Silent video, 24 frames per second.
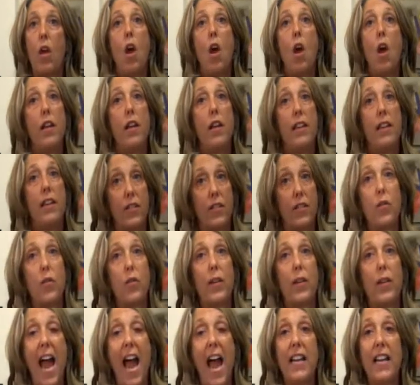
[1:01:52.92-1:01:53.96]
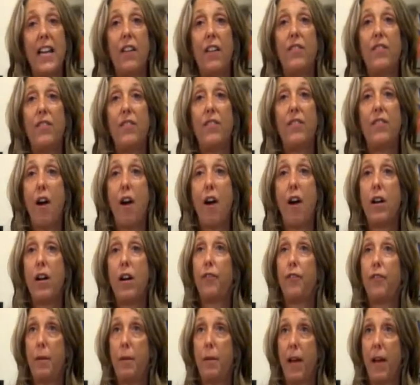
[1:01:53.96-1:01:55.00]
Yes, you can give narrative
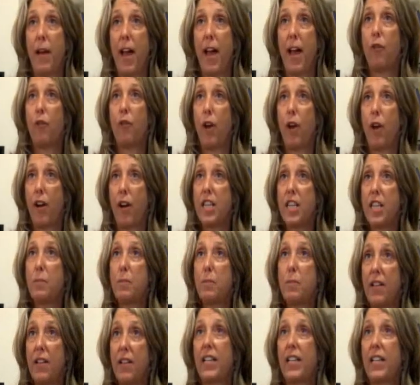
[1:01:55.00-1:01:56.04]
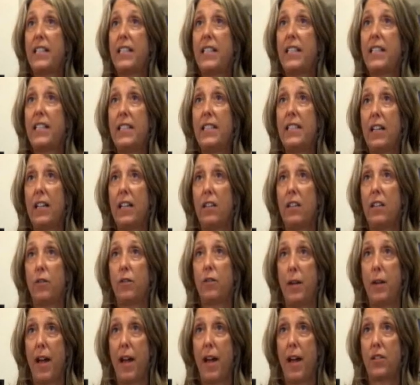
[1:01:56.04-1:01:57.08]
feedback, very specific, detailed
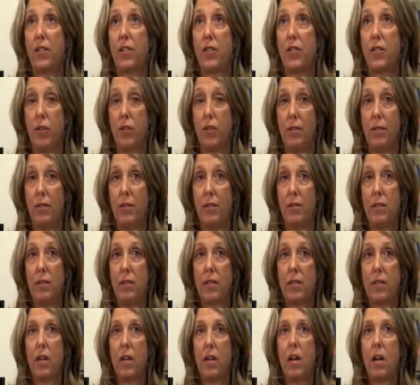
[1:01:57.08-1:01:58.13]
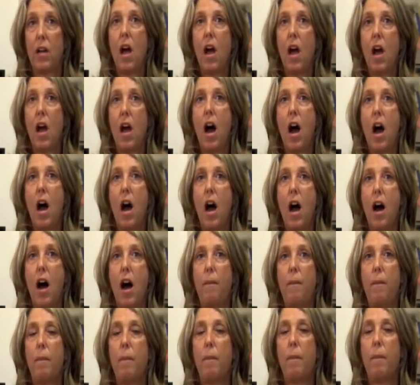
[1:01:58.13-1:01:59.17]
feedback to students
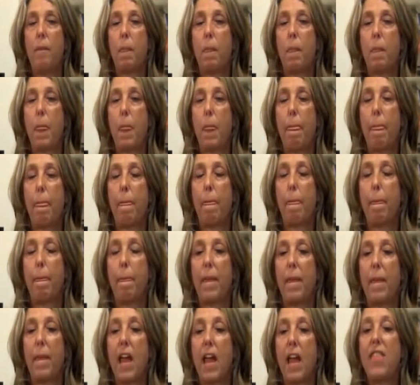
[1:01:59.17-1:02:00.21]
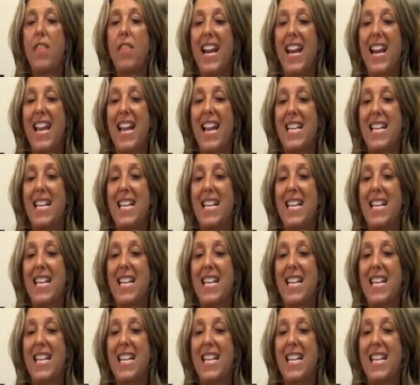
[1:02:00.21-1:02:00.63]
that is